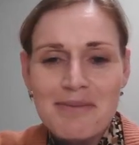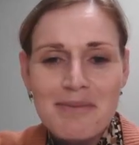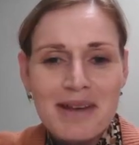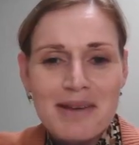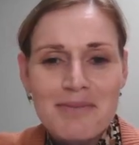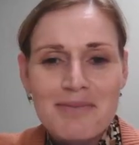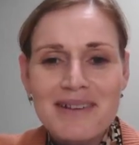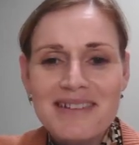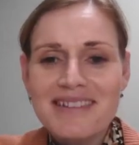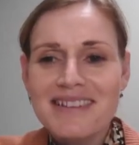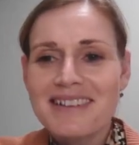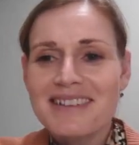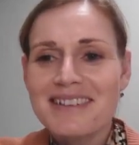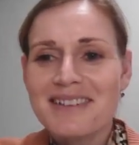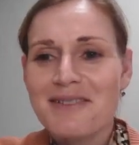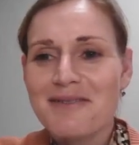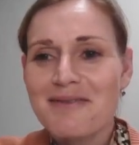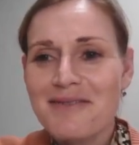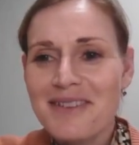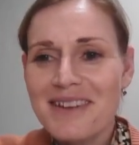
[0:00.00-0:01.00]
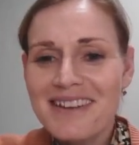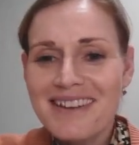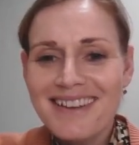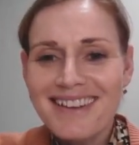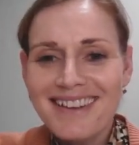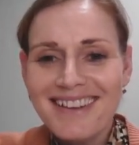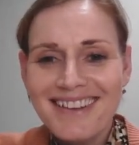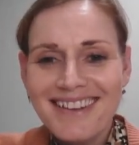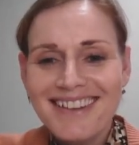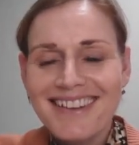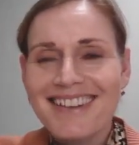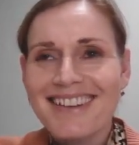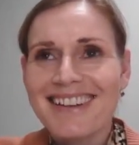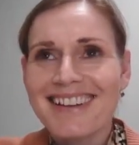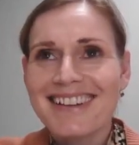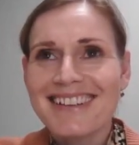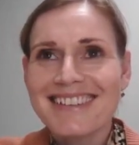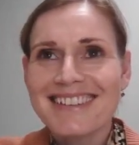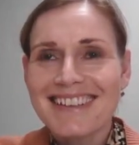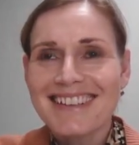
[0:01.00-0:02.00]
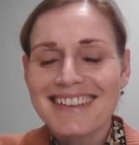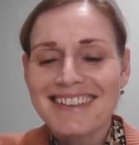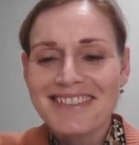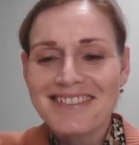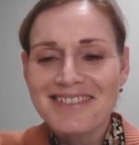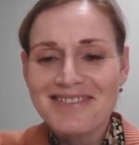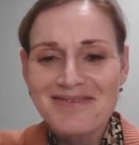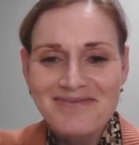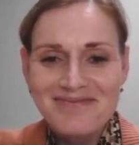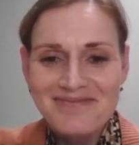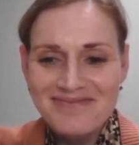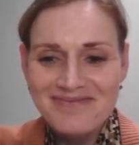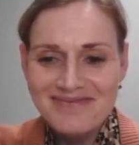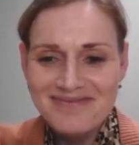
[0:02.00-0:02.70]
Am I missing something, Elisa? No?